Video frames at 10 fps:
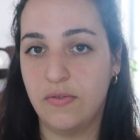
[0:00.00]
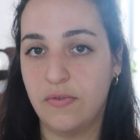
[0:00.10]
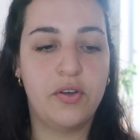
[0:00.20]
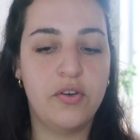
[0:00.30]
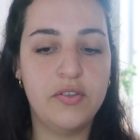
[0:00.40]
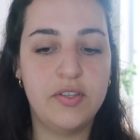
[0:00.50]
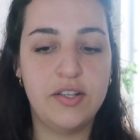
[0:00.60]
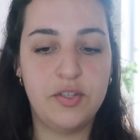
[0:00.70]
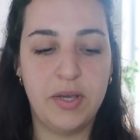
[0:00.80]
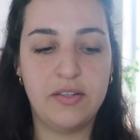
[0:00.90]
So
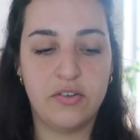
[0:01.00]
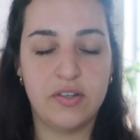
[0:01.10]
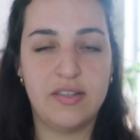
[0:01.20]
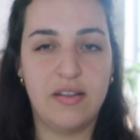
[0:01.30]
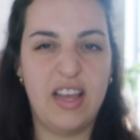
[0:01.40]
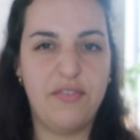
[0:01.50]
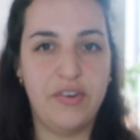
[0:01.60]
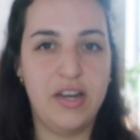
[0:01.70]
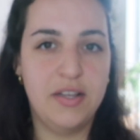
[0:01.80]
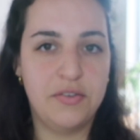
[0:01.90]
because Inspector Christelle
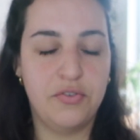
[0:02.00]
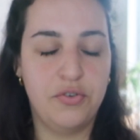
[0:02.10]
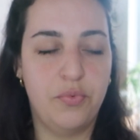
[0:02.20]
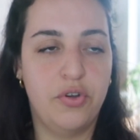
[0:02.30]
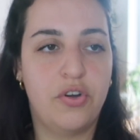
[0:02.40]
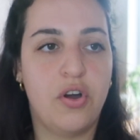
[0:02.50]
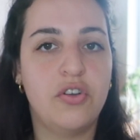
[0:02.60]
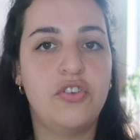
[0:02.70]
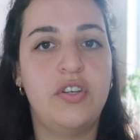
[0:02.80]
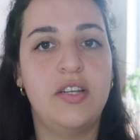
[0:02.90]
had very little to work
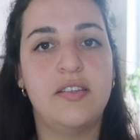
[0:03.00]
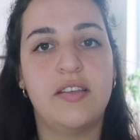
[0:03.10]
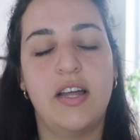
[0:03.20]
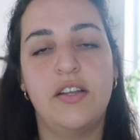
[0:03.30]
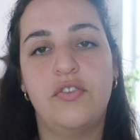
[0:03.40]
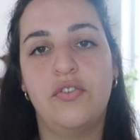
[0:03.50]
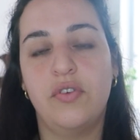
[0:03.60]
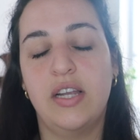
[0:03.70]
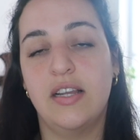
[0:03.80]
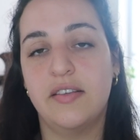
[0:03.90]
on, she decided
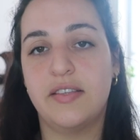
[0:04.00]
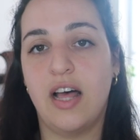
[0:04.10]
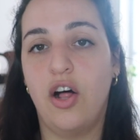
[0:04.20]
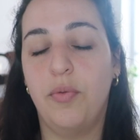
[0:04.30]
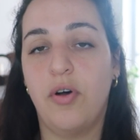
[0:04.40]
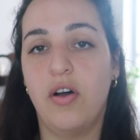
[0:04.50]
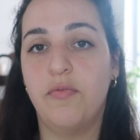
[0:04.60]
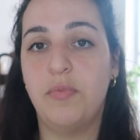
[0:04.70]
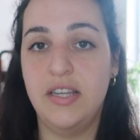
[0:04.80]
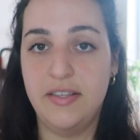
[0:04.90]
to enlist the help
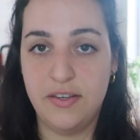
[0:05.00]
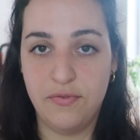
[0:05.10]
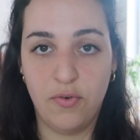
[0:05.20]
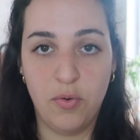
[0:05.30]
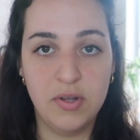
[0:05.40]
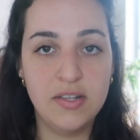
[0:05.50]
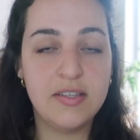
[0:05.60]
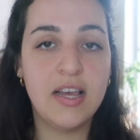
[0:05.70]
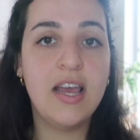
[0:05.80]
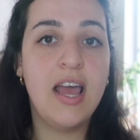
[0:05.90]
of police informants.